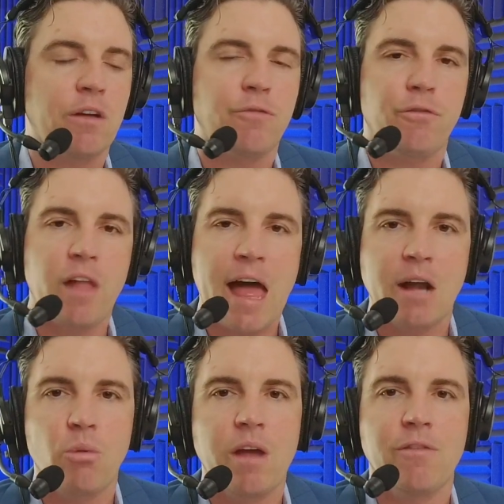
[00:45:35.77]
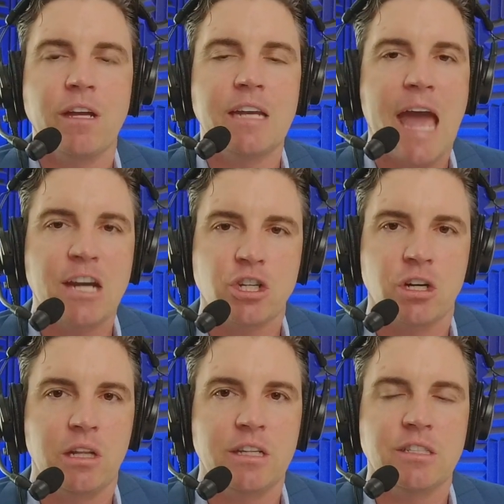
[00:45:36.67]
flag waving
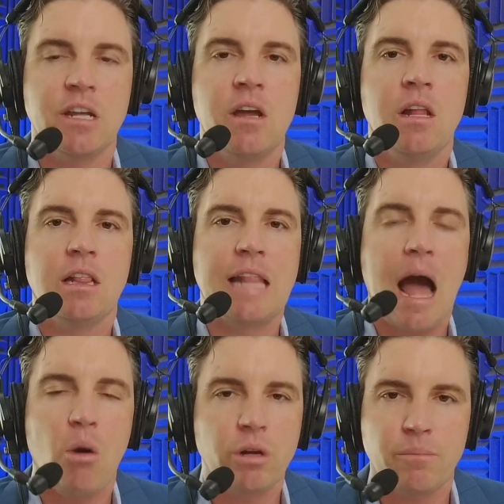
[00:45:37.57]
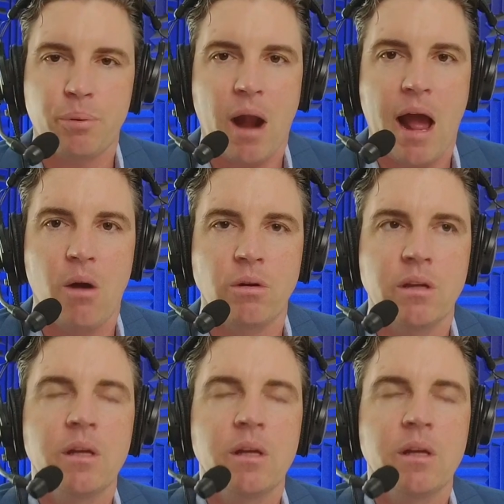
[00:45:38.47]
nationalist, loud and proud.